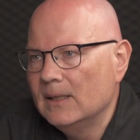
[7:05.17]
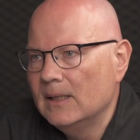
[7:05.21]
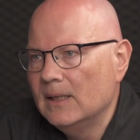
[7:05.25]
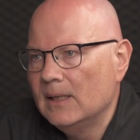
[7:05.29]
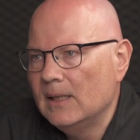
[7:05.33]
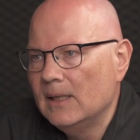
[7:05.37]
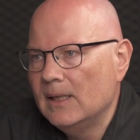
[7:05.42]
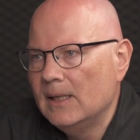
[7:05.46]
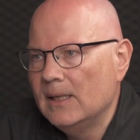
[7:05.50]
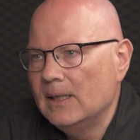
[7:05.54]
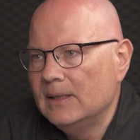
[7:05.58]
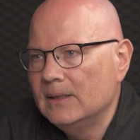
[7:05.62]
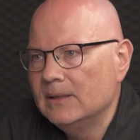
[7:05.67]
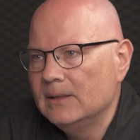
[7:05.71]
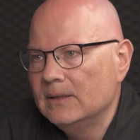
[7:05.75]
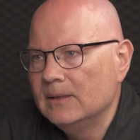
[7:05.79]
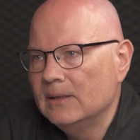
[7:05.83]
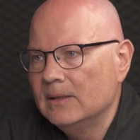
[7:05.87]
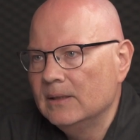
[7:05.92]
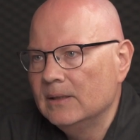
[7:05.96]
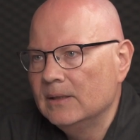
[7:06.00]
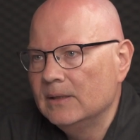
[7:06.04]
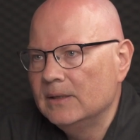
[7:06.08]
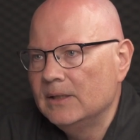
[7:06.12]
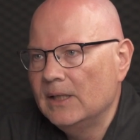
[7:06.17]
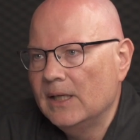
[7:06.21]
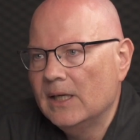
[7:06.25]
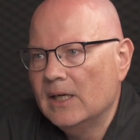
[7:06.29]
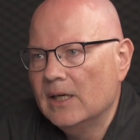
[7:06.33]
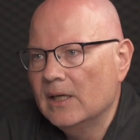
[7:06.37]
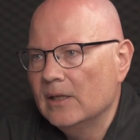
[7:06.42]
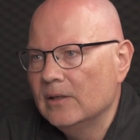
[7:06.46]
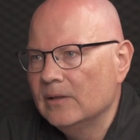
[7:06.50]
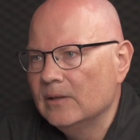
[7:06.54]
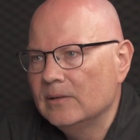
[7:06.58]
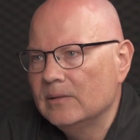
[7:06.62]
mm-hmm. and they
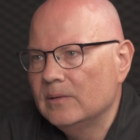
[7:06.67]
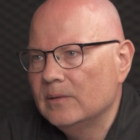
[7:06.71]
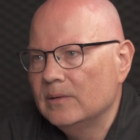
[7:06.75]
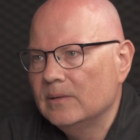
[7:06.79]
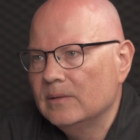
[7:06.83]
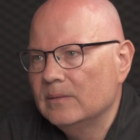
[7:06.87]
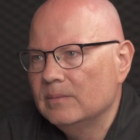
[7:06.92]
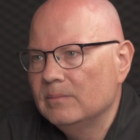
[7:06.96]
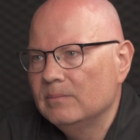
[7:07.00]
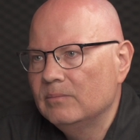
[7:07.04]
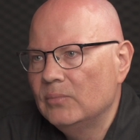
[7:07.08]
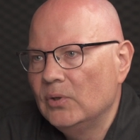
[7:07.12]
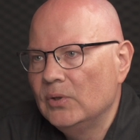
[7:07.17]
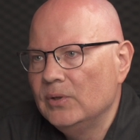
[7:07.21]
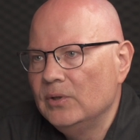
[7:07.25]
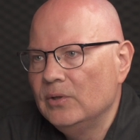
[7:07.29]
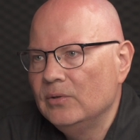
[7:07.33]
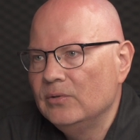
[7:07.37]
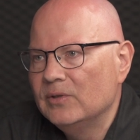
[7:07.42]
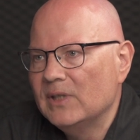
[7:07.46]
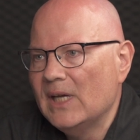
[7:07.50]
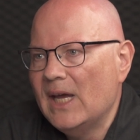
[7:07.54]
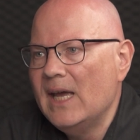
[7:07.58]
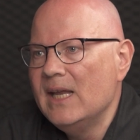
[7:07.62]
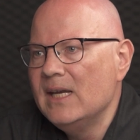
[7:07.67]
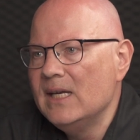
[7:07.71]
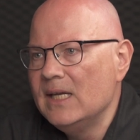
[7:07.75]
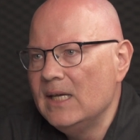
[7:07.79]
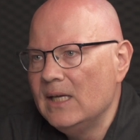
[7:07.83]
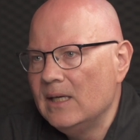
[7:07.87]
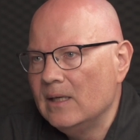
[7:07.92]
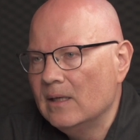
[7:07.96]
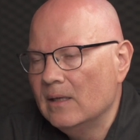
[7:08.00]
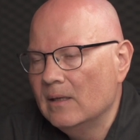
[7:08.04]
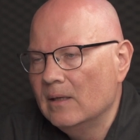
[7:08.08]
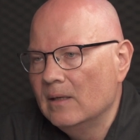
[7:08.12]
cannot produce
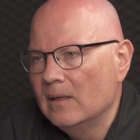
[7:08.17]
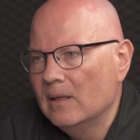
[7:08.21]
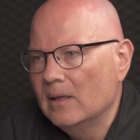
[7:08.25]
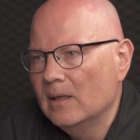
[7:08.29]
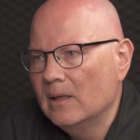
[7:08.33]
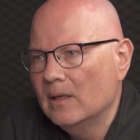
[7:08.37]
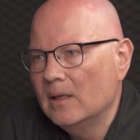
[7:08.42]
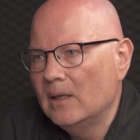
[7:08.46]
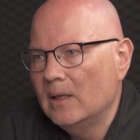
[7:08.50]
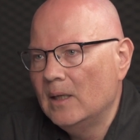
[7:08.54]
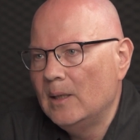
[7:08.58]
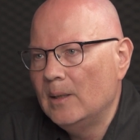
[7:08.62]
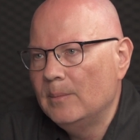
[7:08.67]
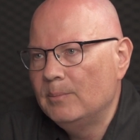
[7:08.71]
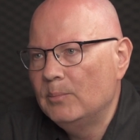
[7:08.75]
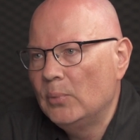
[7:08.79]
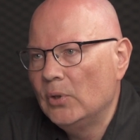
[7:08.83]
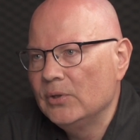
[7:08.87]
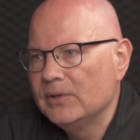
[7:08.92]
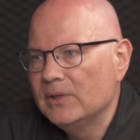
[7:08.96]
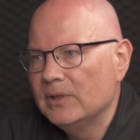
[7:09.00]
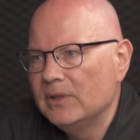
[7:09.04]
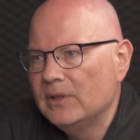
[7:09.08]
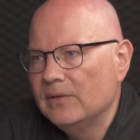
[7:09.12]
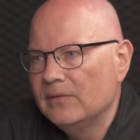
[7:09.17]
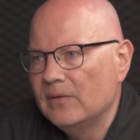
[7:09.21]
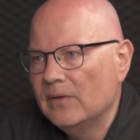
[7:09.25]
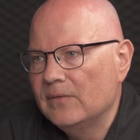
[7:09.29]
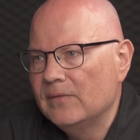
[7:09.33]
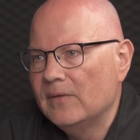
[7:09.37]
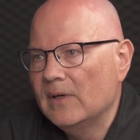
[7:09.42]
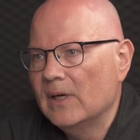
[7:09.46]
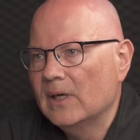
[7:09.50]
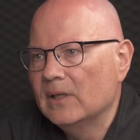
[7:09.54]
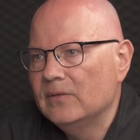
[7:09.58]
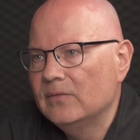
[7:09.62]
any positive
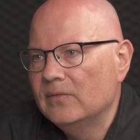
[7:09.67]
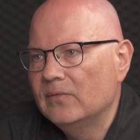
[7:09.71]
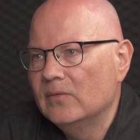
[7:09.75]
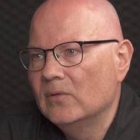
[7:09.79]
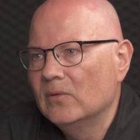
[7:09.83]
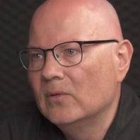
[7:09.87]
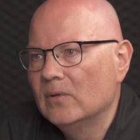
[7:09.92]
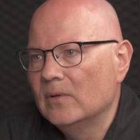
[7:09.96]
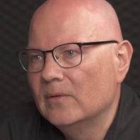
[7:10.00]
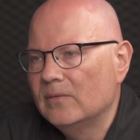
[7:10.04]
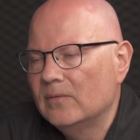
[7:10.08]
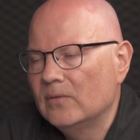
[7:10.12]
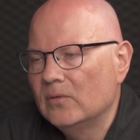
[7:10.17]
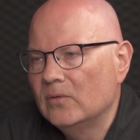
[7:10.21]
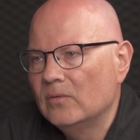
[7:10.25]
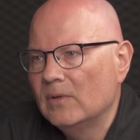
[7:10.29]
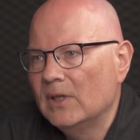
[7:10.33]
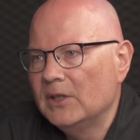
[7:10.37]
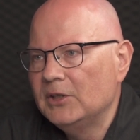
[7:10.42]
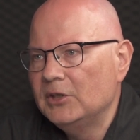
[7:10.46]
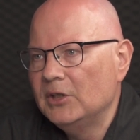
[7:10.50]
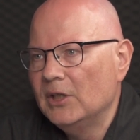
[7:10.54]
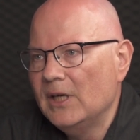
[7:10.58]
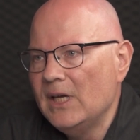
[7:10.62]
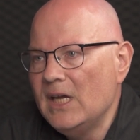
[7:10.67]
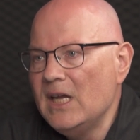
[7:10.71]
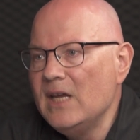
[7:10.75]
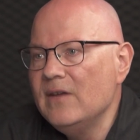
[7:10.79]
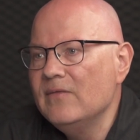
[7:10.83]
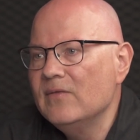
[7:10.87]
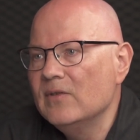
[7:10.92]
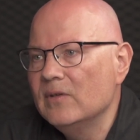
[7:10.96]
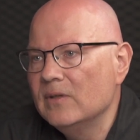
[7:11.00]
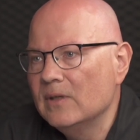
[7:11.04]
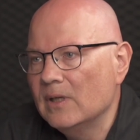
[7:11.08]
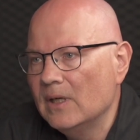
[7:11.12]
effect for Russia,
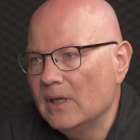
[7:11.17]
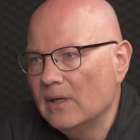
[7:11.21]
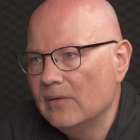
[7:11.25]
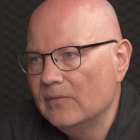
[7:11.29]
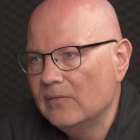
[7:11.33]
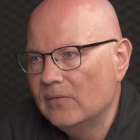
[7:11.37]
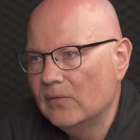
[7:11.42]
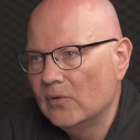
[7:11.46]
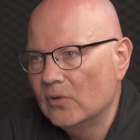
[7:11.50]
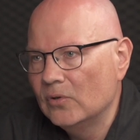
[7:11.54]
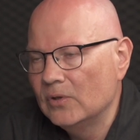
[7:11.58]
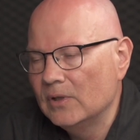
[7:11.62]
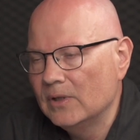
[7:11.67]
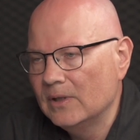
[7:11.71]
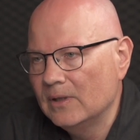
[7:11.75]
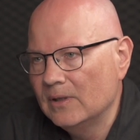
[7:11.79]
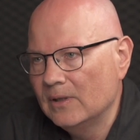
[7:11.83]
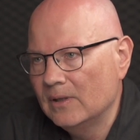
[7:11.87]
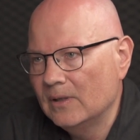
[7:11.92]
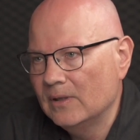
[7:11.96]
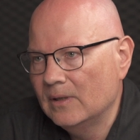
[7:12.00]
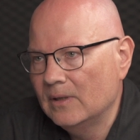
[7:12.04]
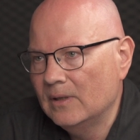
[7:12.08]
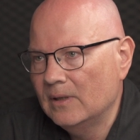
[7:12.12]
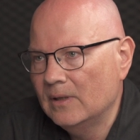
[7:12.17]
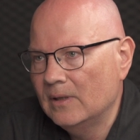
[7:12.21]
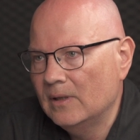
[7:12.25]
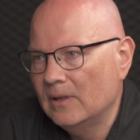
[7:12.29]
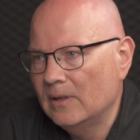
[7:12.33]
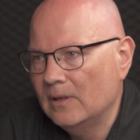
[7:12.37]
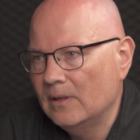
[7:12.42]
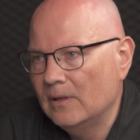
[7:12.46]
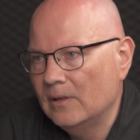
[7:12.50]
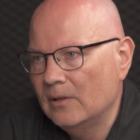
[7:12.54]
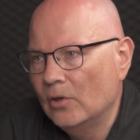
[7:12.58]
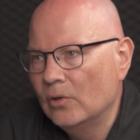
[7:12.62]
even for
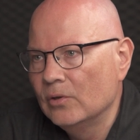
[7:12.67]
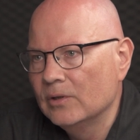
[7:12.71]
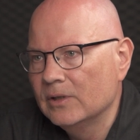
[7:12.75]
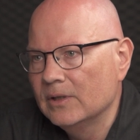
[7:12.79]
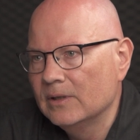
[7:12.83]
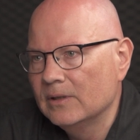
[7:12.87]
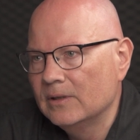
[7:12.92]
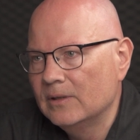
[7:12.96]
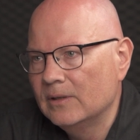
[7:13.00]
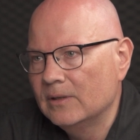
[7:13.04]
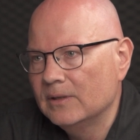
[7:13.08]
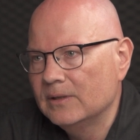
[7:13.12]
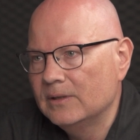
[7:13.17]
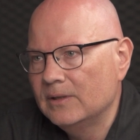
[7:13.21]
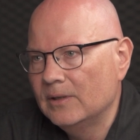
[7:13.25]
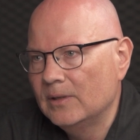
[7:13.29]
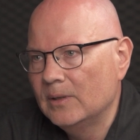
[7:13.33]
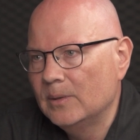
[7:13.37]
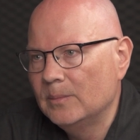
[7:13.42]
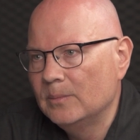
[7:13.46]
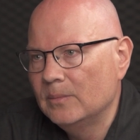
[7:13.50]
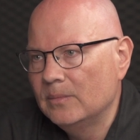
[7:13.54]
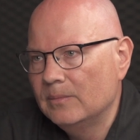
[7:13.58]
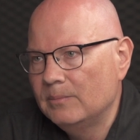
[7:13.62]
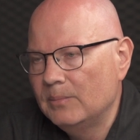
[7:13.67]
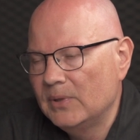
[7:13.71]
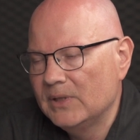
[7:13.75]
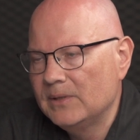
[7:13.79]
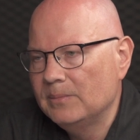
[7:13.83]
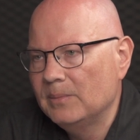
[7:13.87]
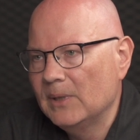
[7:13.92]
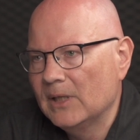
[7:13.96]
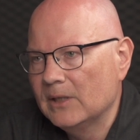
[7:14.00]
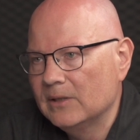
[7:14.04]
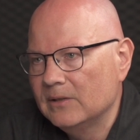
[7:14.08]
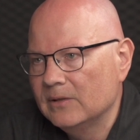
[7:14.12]
a longer term
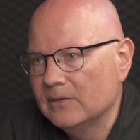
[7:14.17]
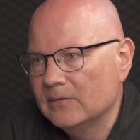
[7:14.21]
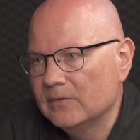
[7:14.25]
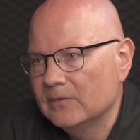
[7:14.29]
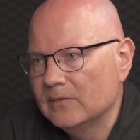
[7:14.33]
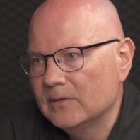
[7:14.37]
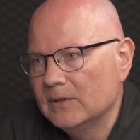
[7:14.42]
perspective.